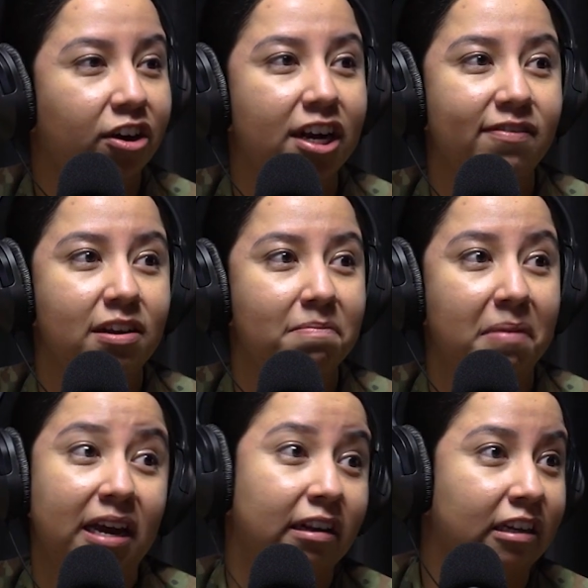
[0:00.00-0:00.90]
or even
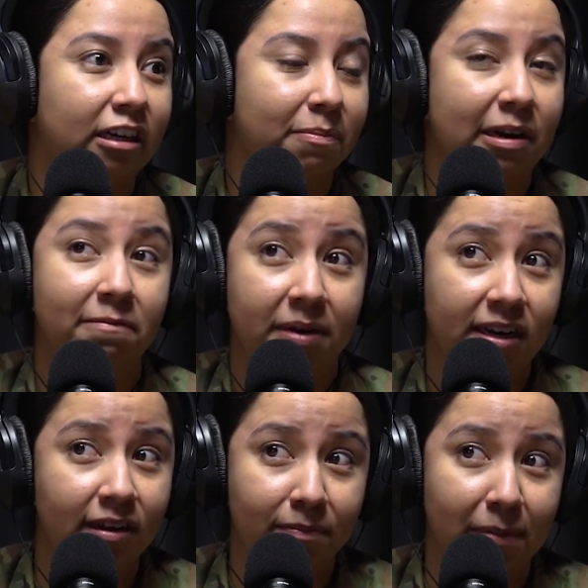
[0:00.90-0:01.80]
make a little bit of
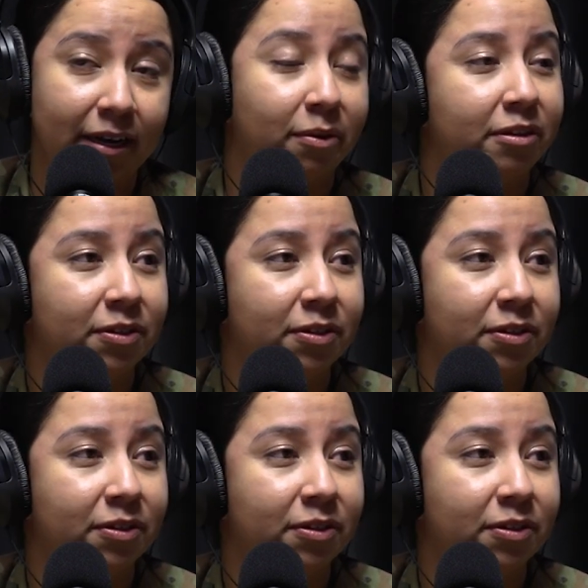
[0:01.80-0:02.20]
money by going to